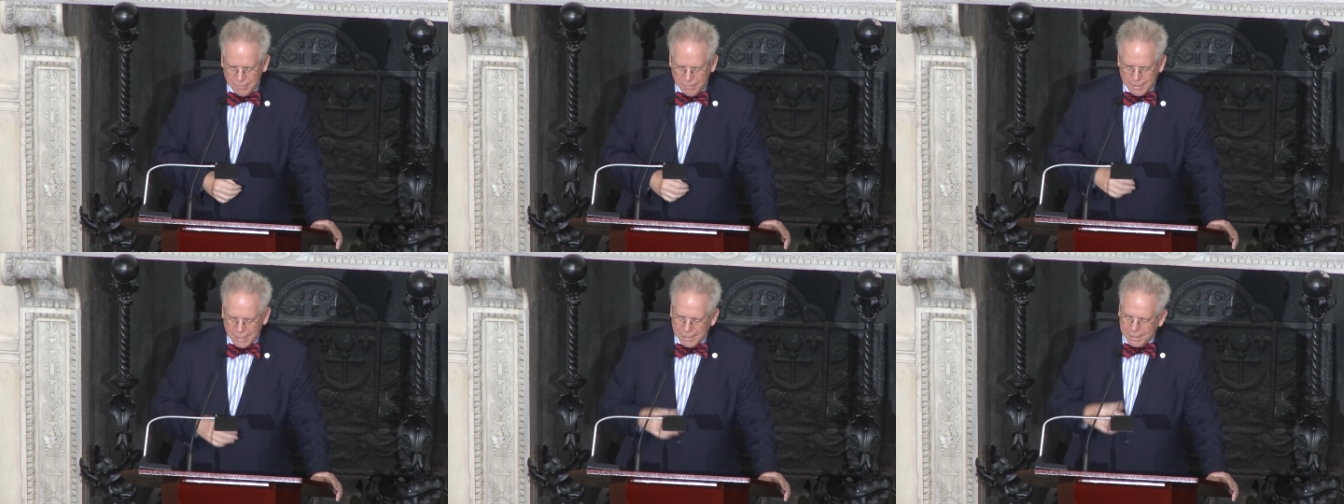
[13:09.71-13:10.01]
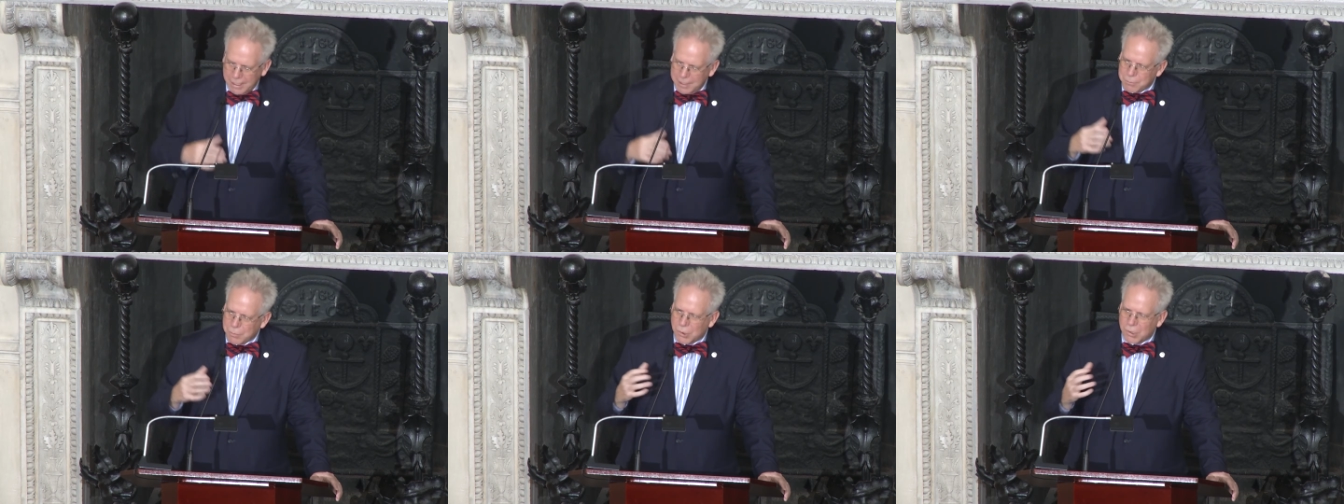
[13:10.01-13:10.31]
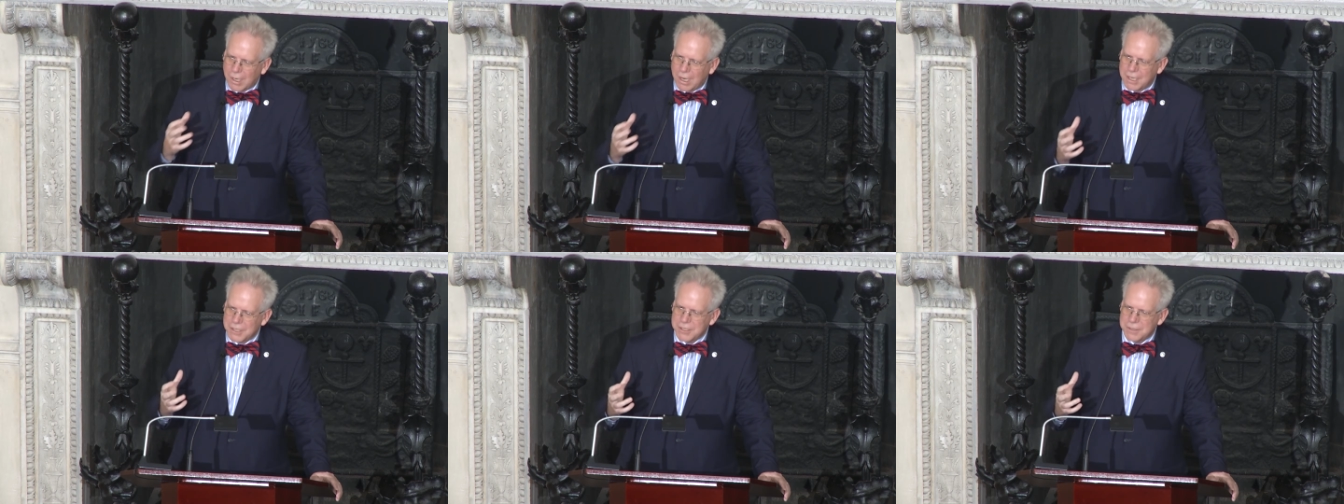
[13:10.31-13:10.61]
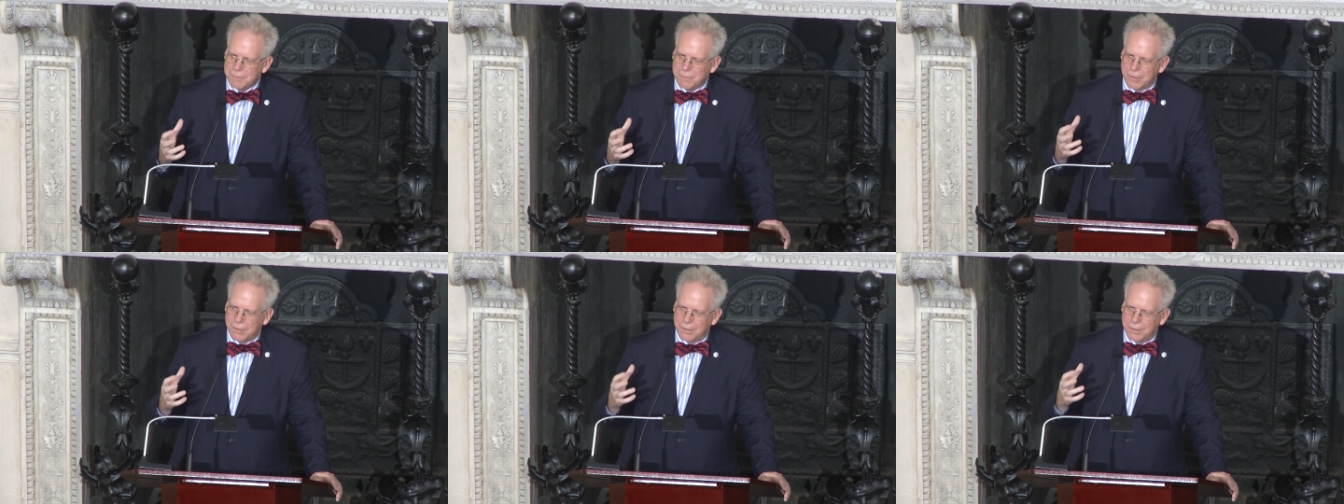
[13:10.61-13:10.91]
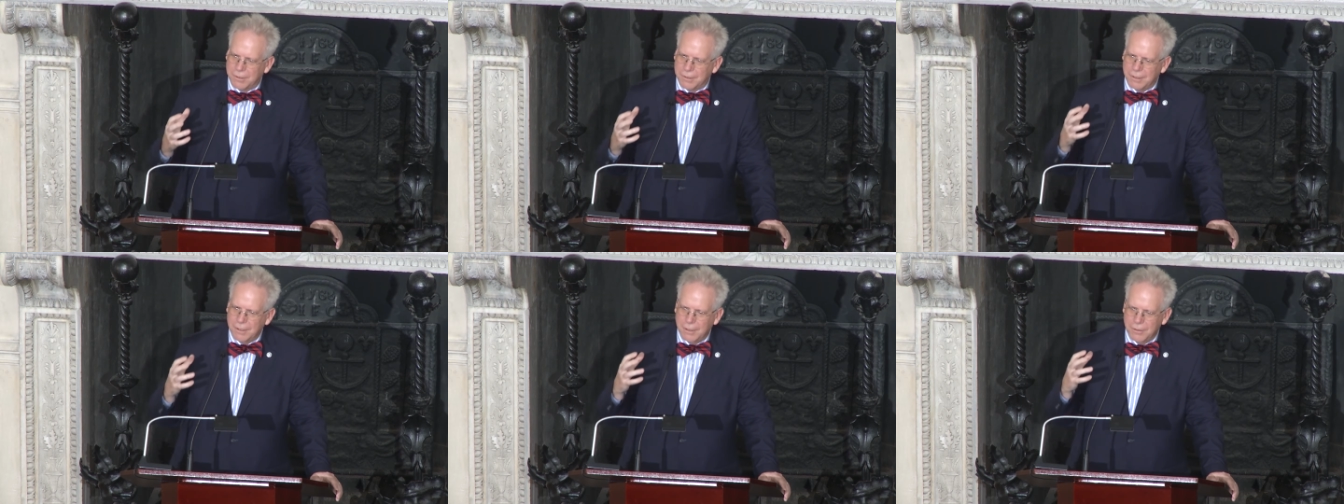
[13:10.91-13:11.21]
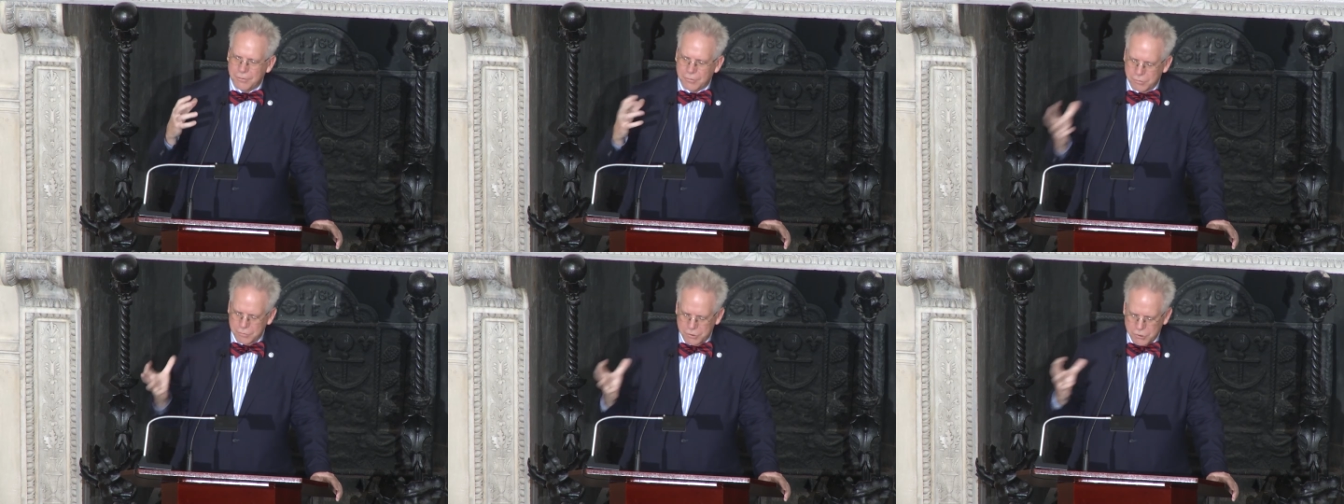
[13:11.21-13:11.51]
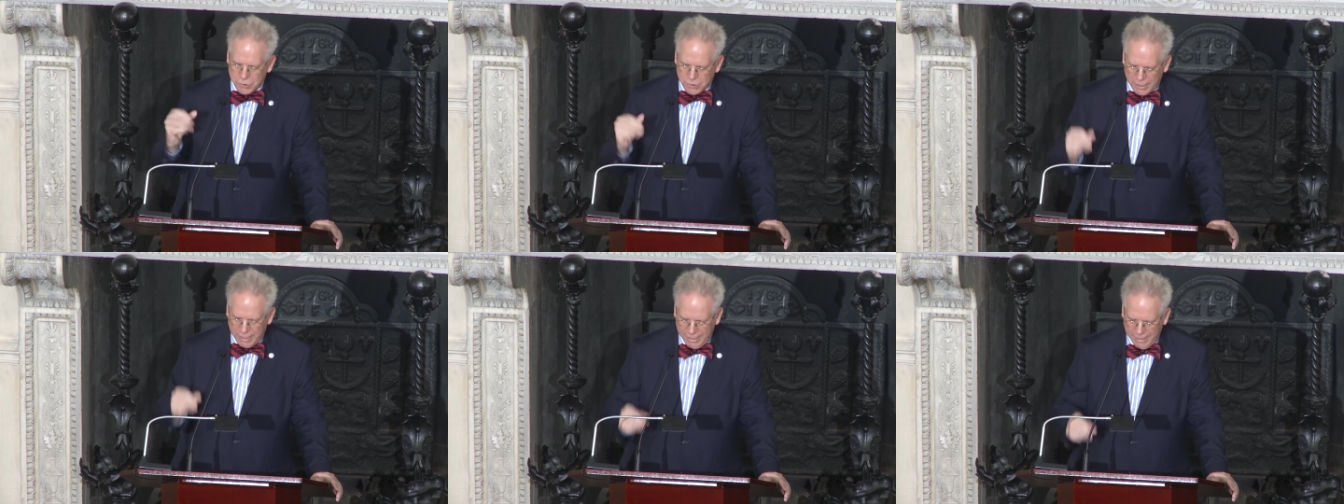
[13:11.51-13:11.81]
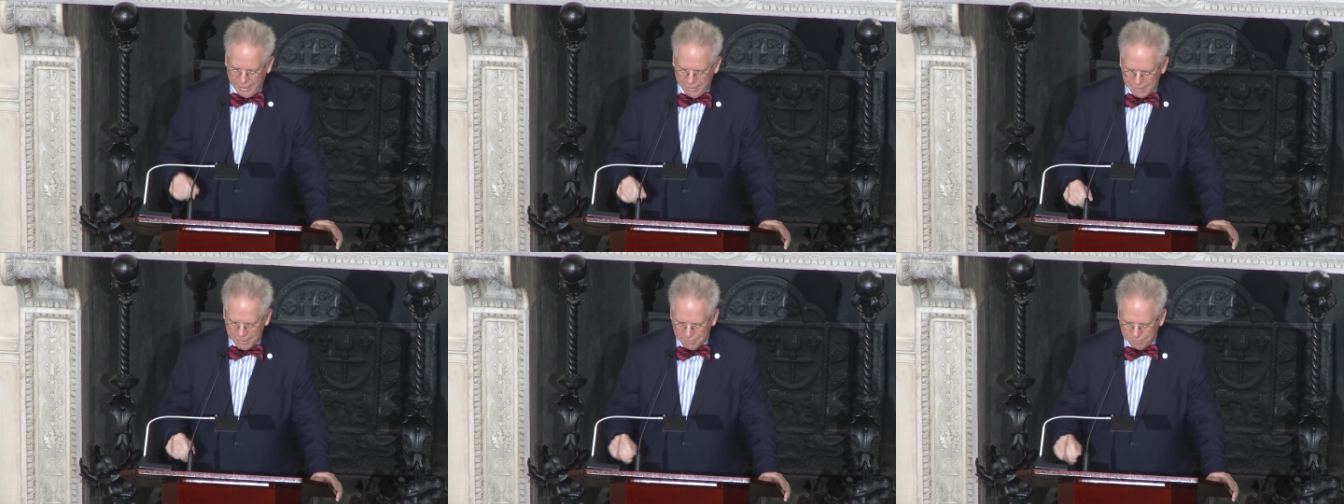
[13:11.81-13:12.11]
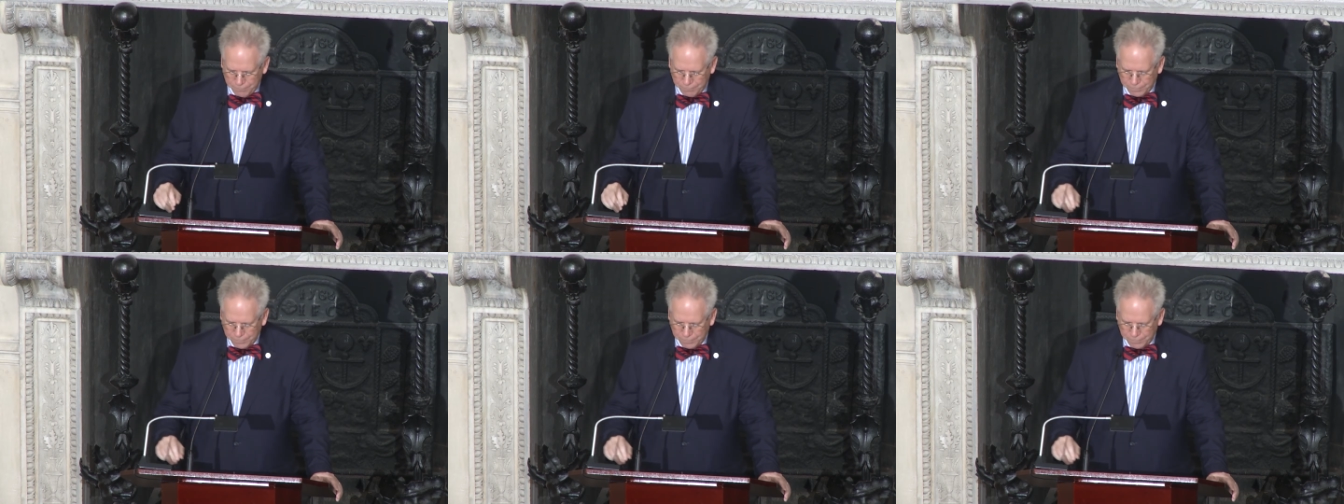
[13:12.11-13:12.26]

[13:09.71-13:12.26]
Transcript: Then they prospered through trade,